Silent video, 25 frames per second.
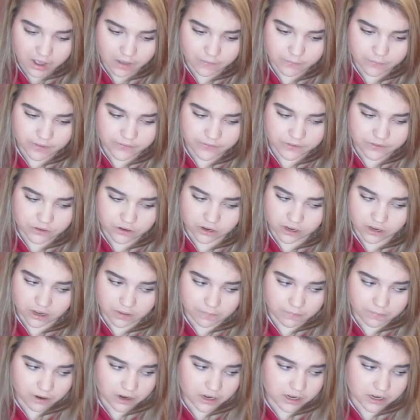if you're going to
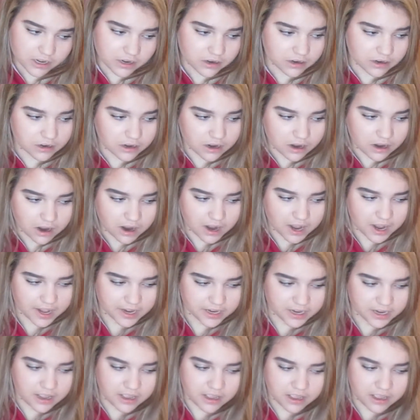party or not,
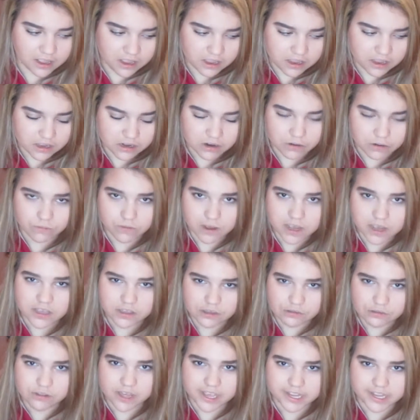what
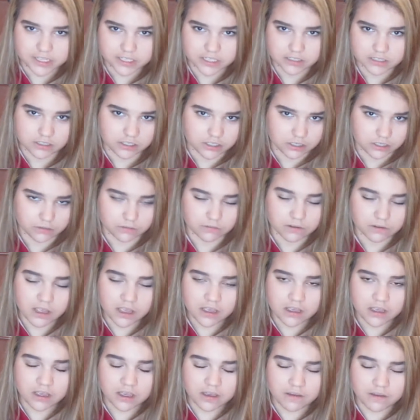you like to do.
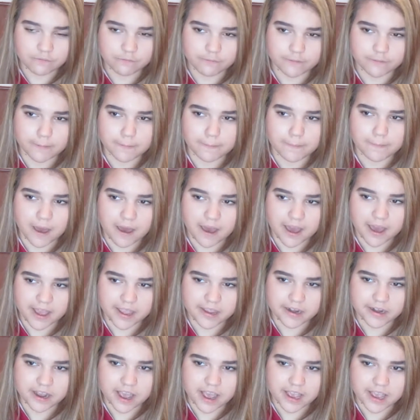For
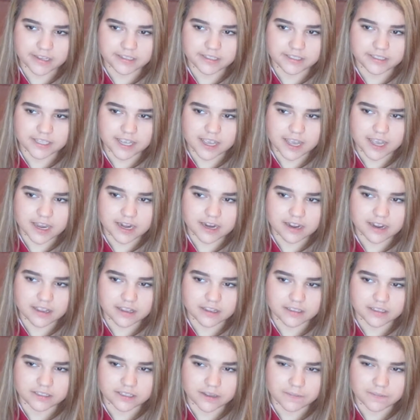mine, I said
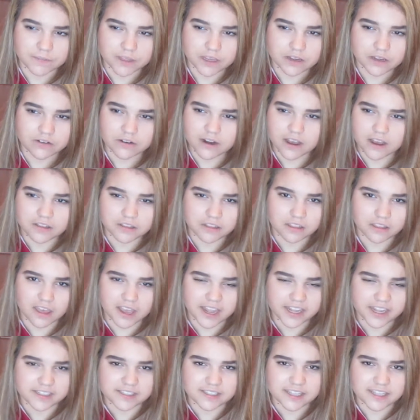something around the
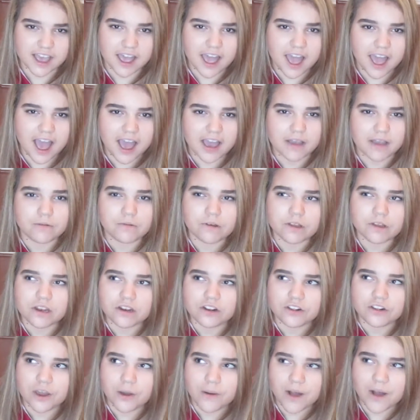lines that I would
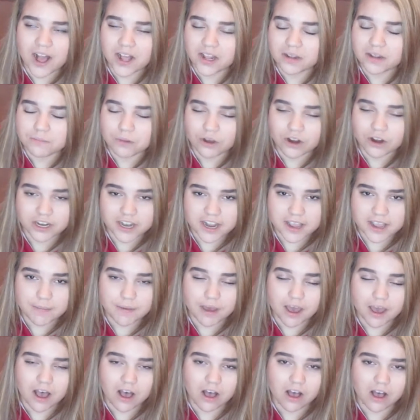go out and party, but
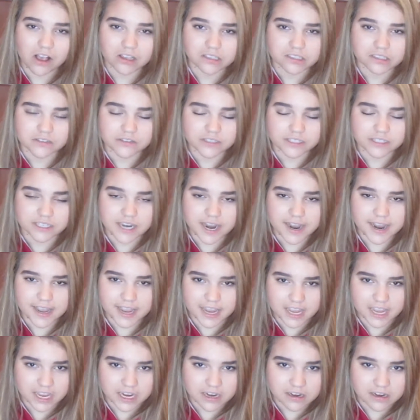I'll also stay
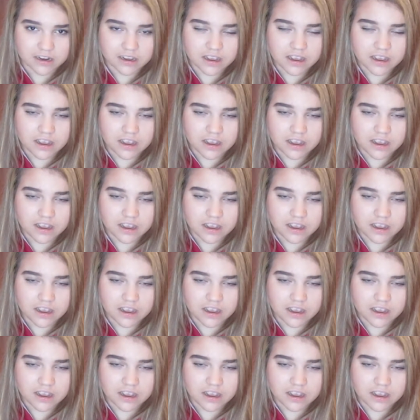in.